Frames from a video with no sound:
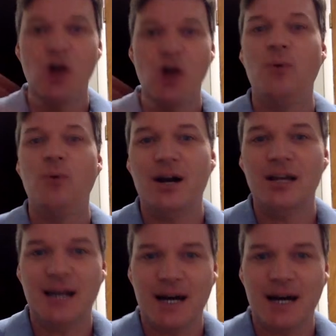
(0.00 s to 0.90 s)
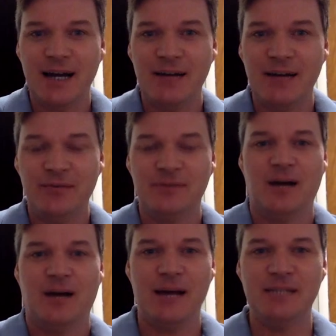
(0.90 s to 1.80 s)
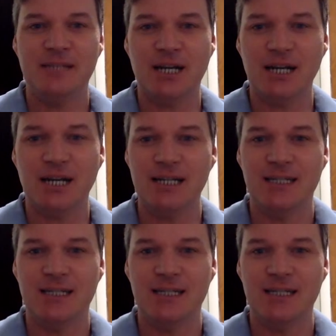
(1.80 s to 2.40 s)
We are live. I am Derek.